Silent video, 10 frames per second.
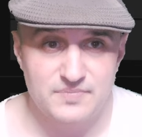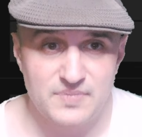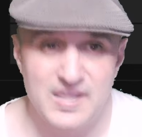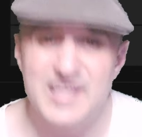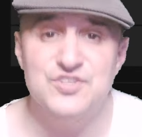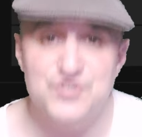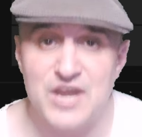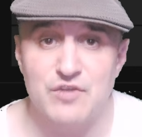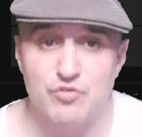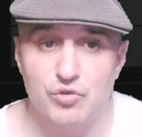in
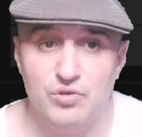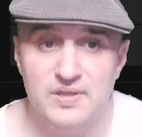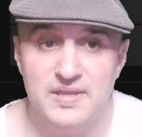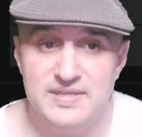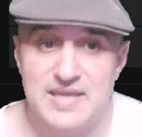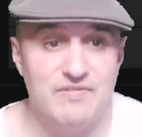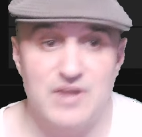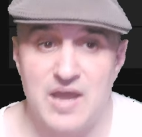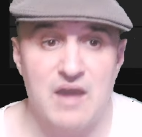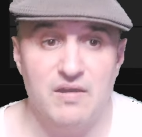general, Kevin
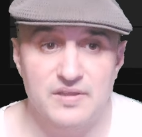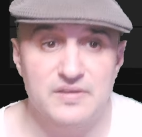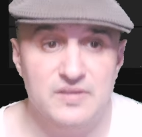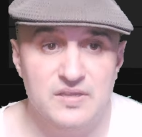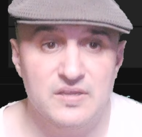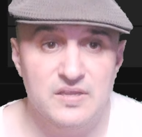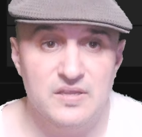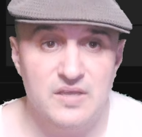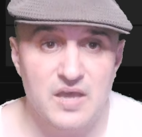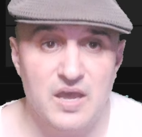Holland
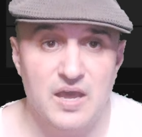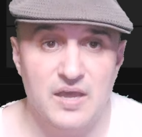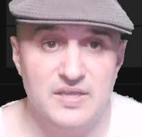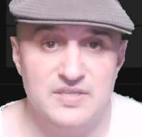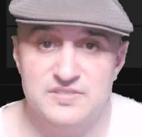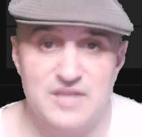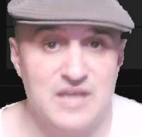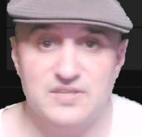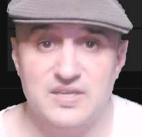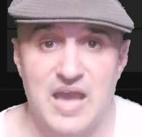uh, is
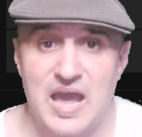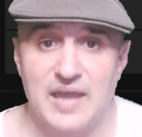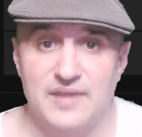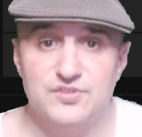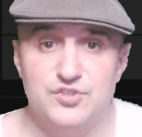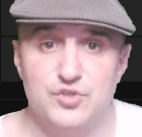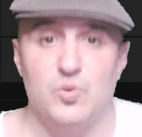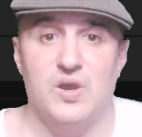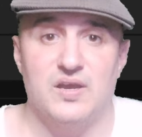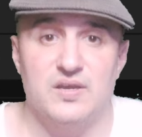not the guy to
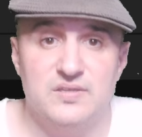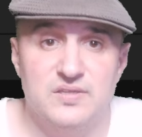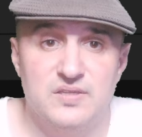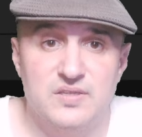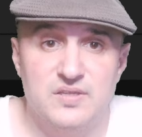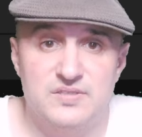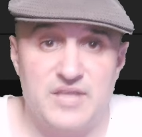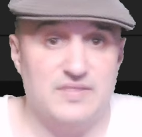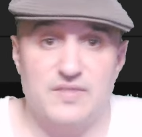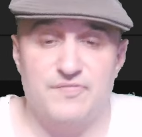uh,
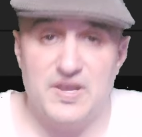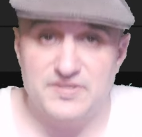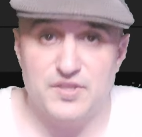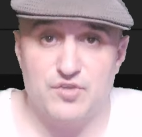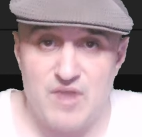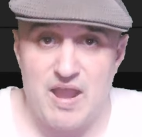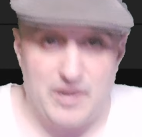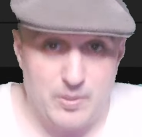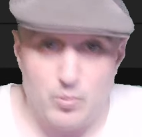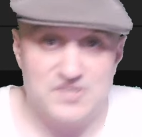take the fight to the ground.
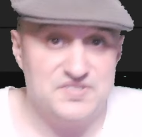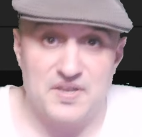He wants the